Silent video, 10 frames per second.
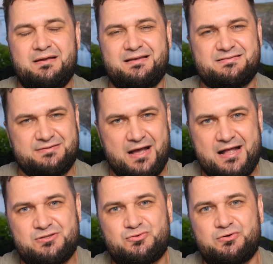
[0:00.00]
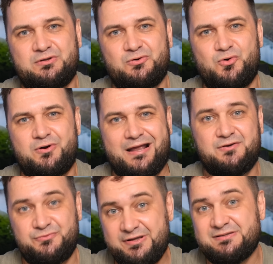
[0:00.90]
as natural or
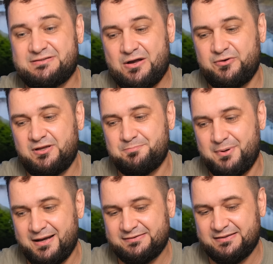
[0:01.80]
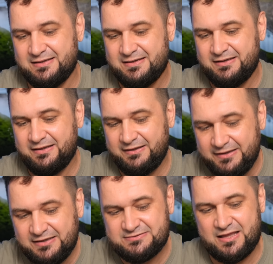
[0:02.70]
real sounding, but
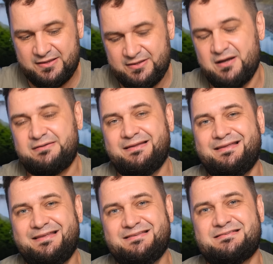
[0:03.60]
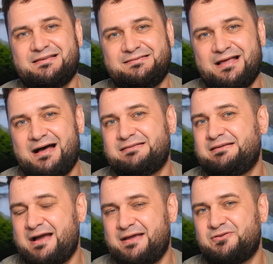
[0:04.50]
X30 is that
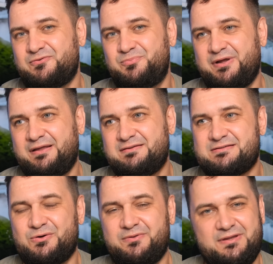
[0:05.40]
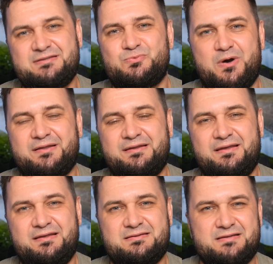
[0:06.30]
kind of breed. So this one
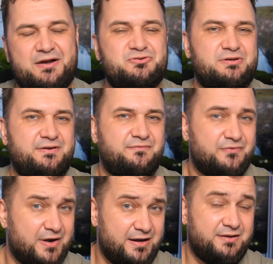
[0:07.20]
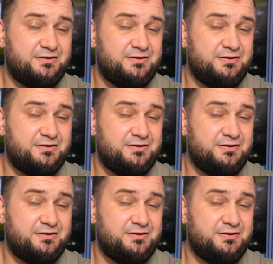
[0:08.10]
is actually very